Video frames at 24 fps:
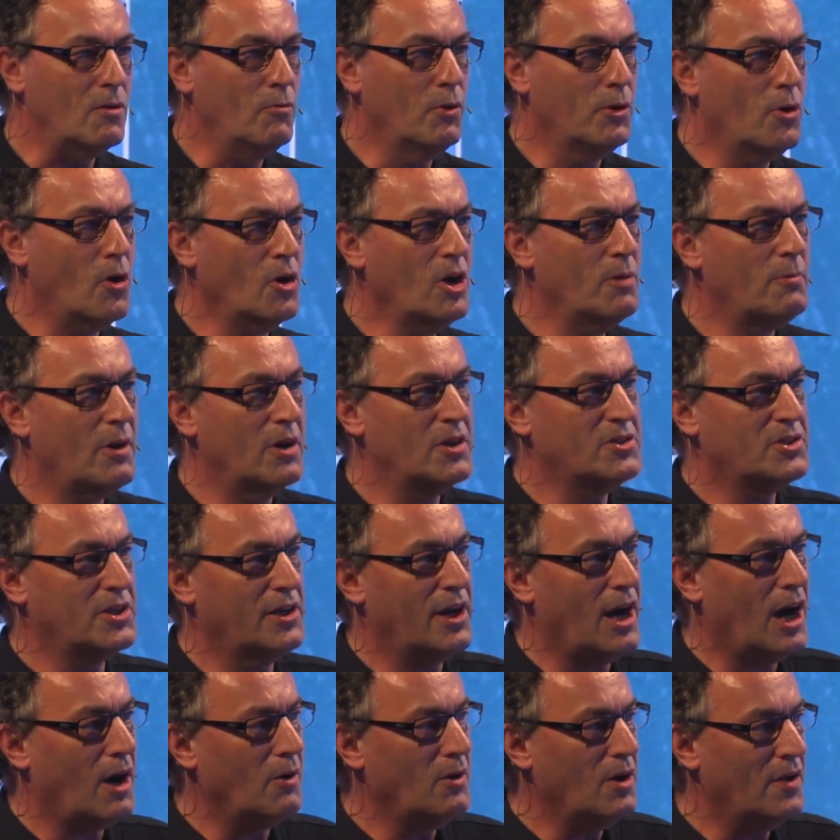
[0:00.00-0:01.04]
We talk about a
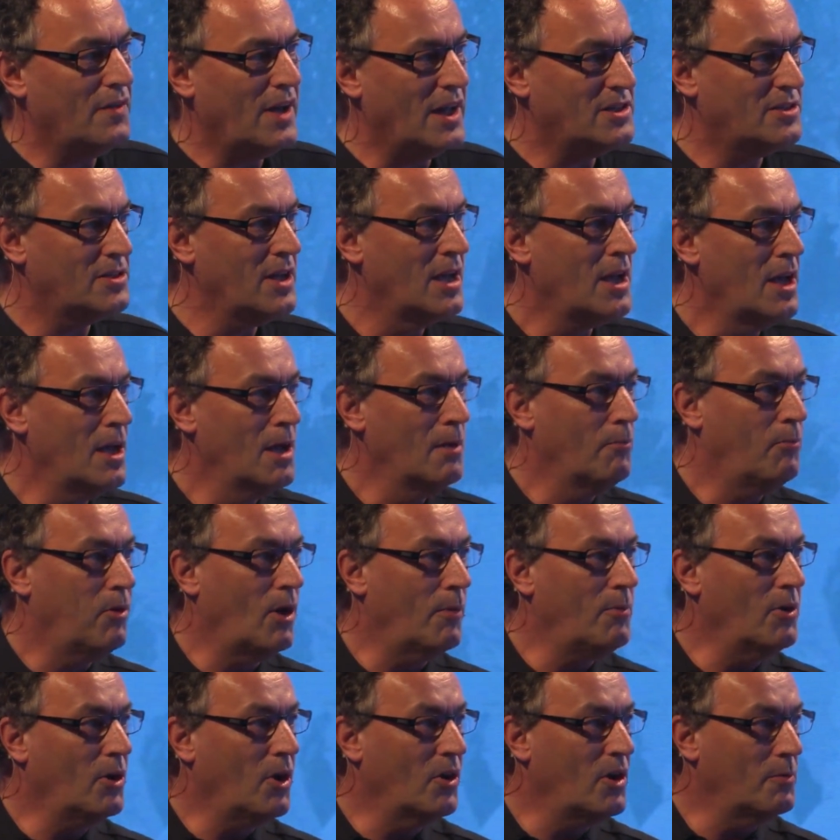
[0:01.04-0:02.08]
scenario that's probably